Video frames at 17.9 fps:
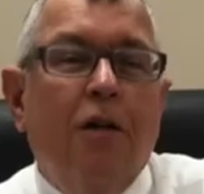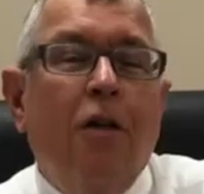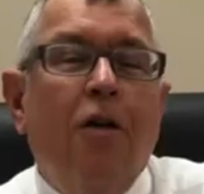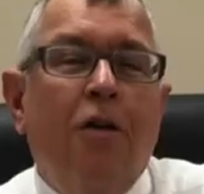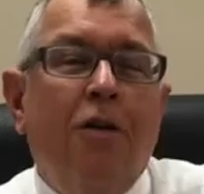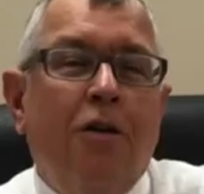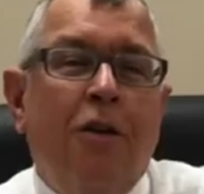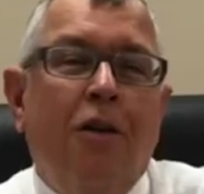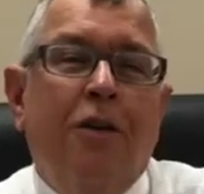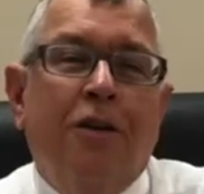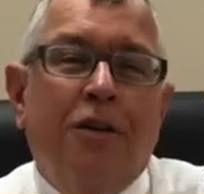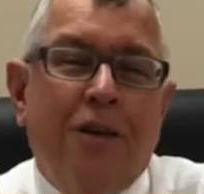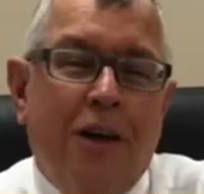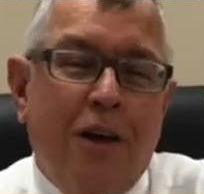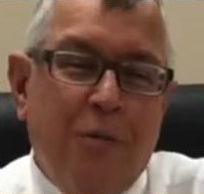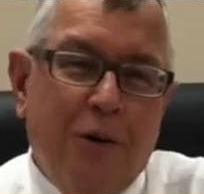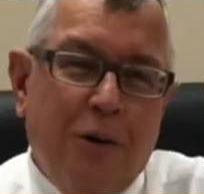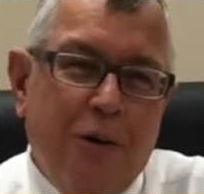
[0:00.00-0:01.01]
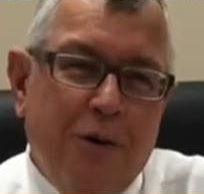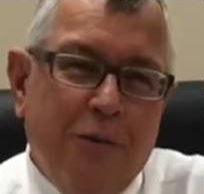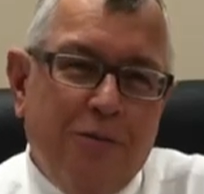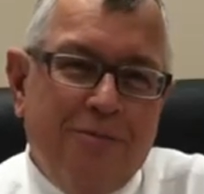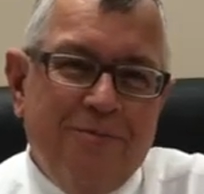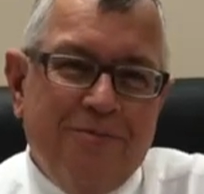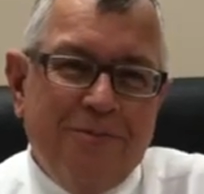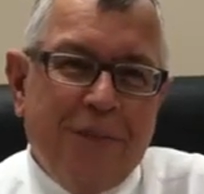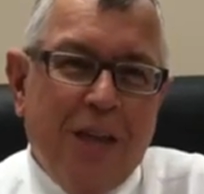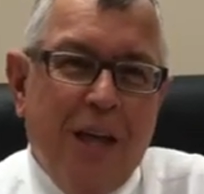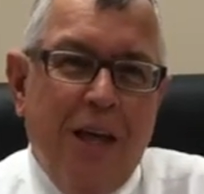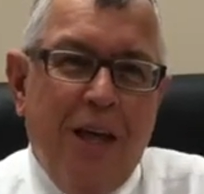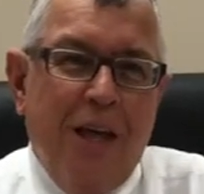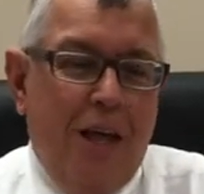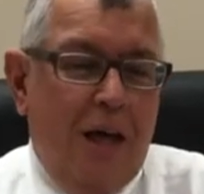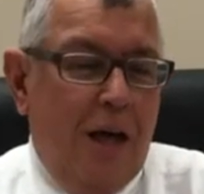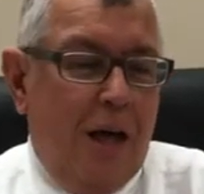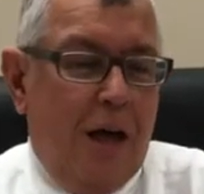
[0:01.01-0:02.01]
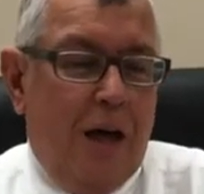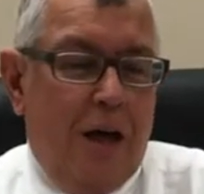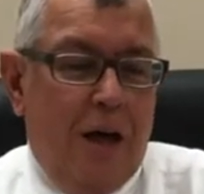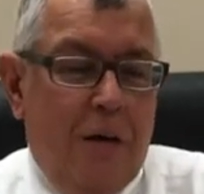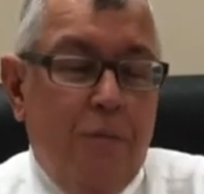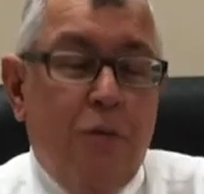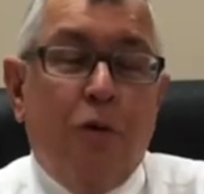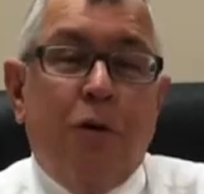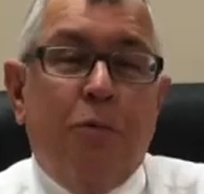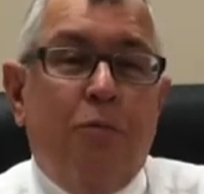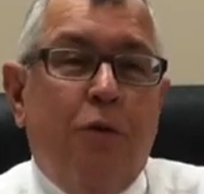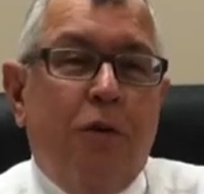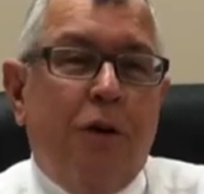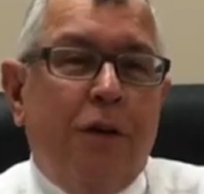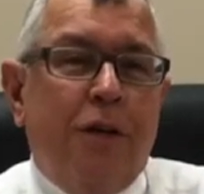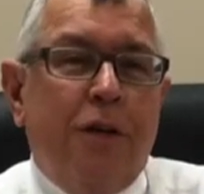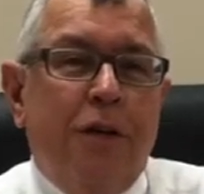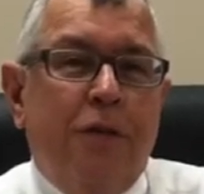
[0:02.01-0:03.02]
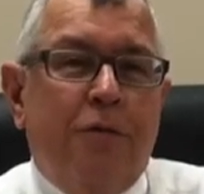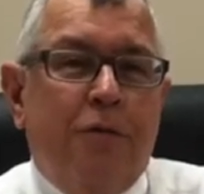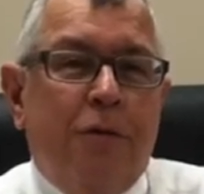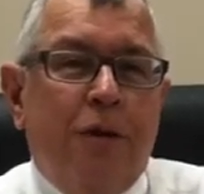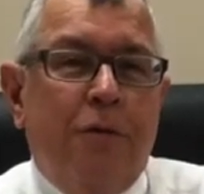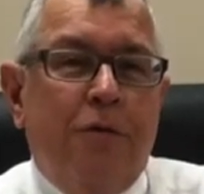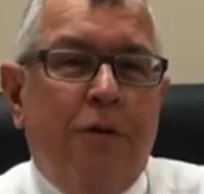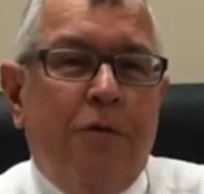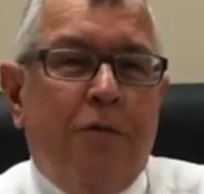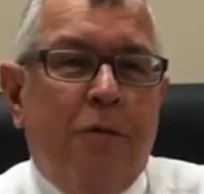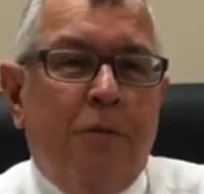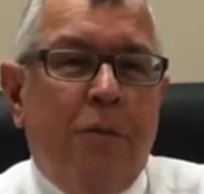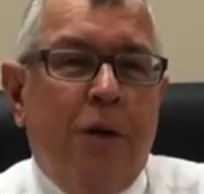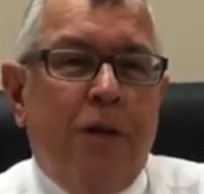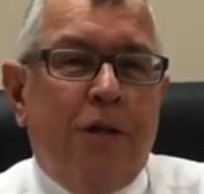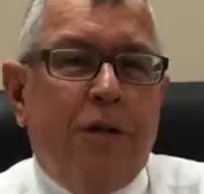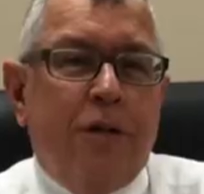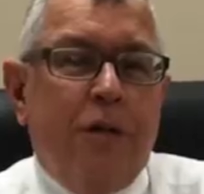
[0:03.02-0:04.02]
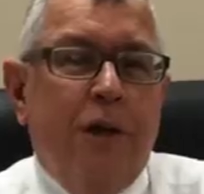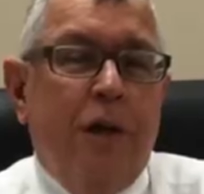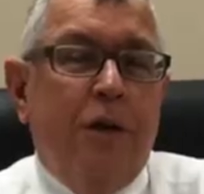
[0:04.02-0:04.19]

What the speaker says: long, long time ago. More importantly, for your information,